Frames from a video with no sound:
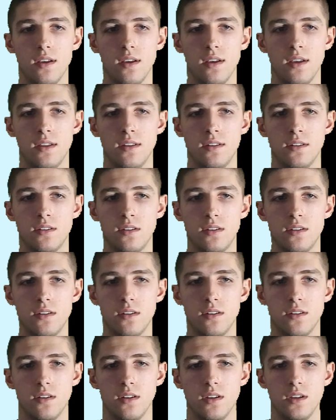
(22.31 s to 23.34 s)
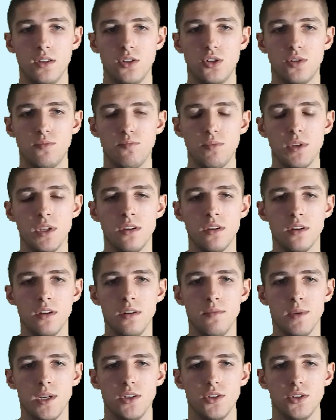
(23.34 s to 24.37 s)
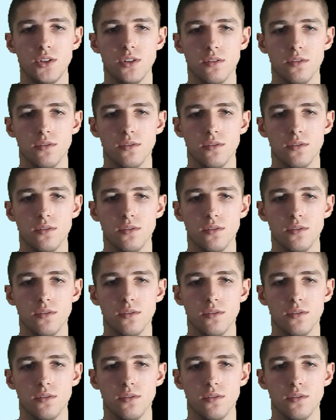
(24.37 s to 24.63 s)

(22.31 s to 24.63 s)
and a jumping animation.